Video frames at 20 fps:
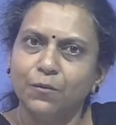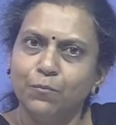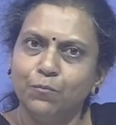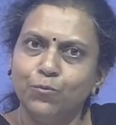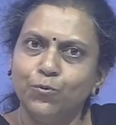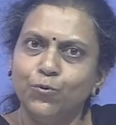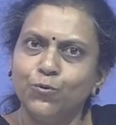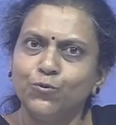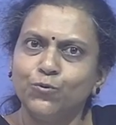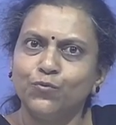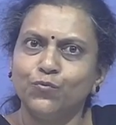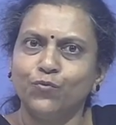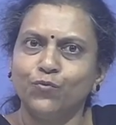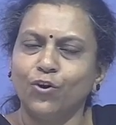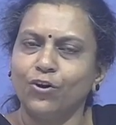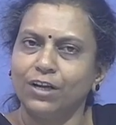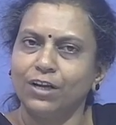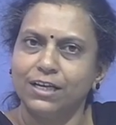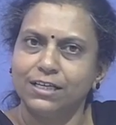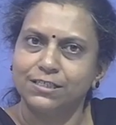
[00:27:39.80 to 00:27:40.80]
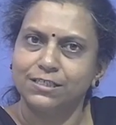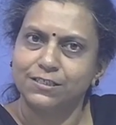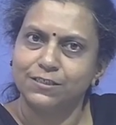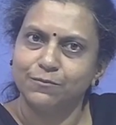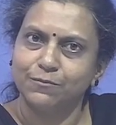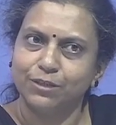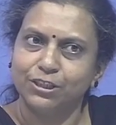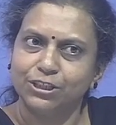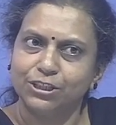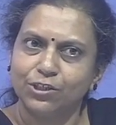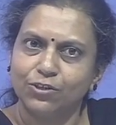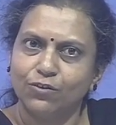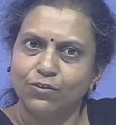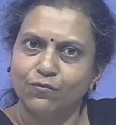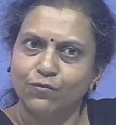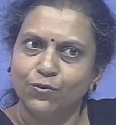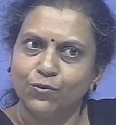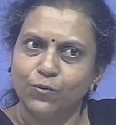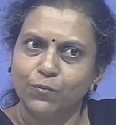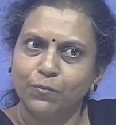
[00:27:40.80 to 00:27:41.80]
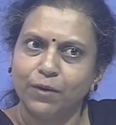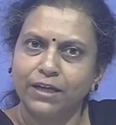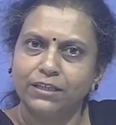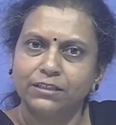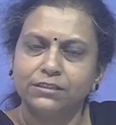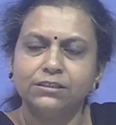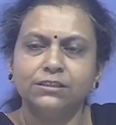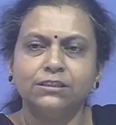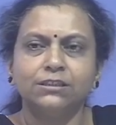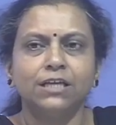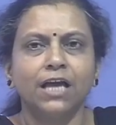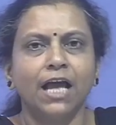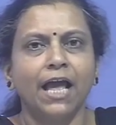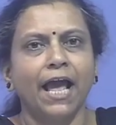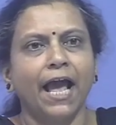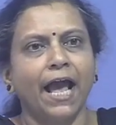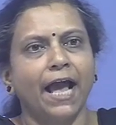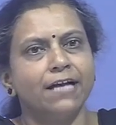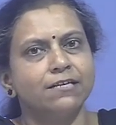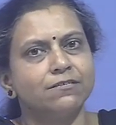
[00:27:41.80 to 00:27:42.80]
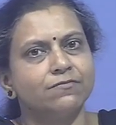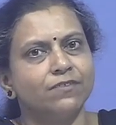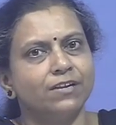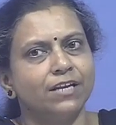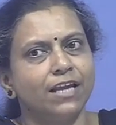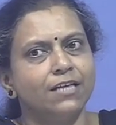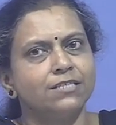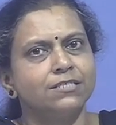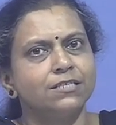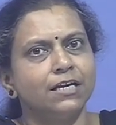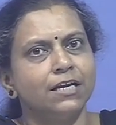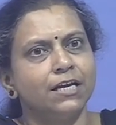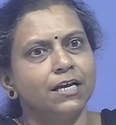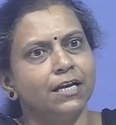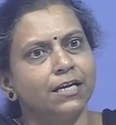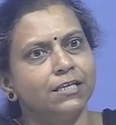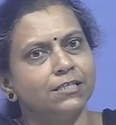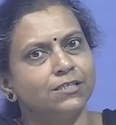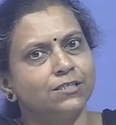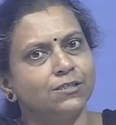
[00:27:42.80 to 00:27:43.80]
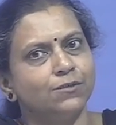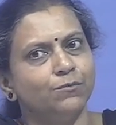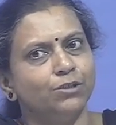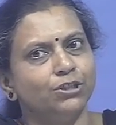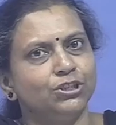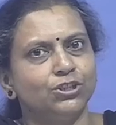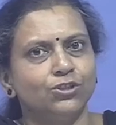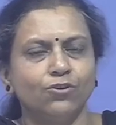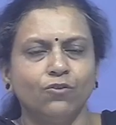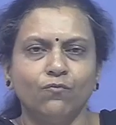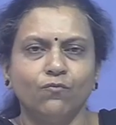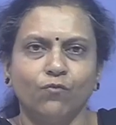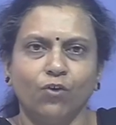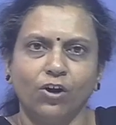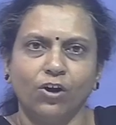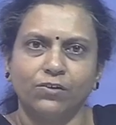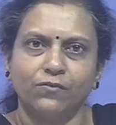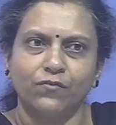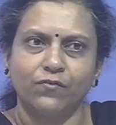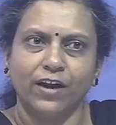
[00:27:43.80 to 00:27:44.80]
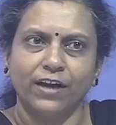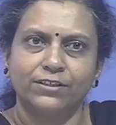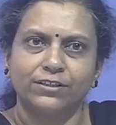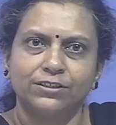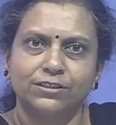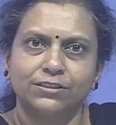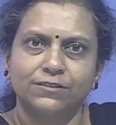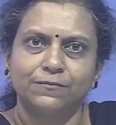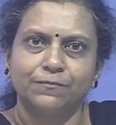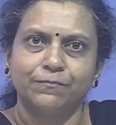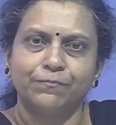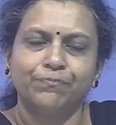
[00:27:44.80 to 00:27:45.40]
both for estimation of flow patterns as well as estimation of void fraction.